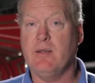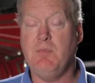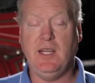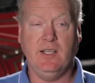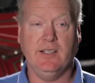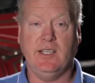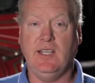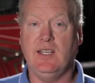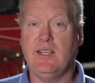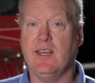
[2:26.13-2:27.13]
Immediately
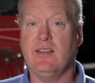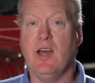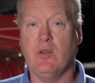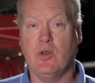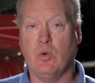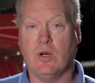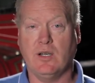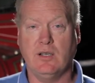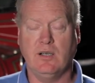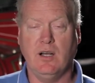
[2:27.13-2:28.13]
he kicked down the door,
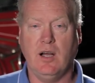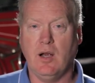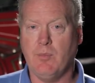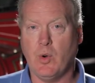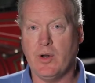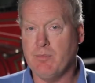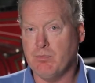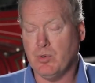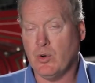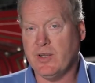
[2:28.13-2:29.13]
or
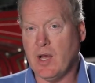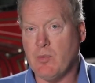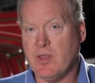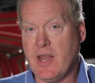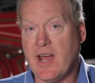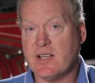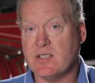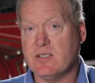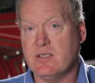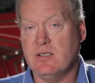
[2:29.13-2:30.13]
broke it down with an
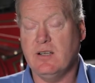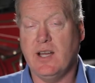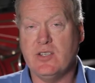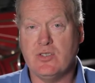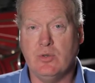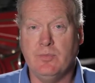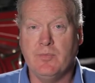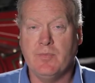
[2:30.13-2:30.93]
axe, I assume.